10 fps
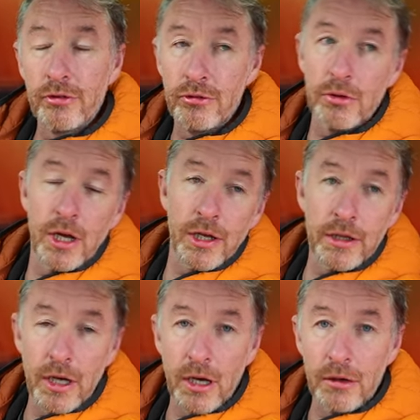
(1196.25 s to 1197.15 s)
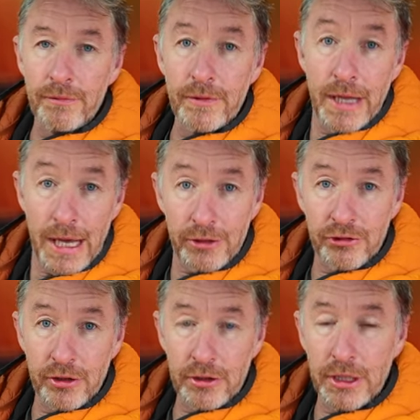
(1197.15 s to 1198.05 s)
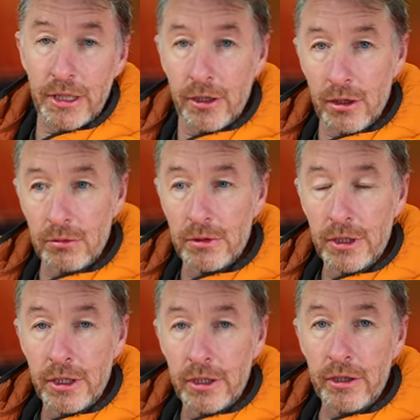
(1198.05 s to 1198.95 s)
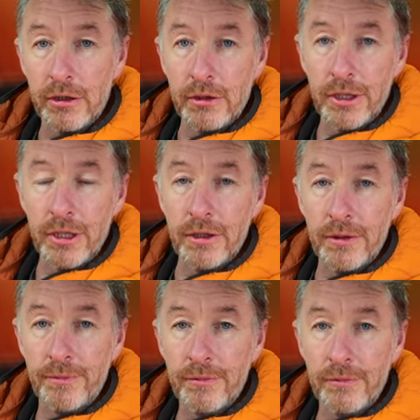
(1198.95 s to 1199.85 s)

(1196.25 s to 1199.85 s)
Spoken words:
July of last year, and now here in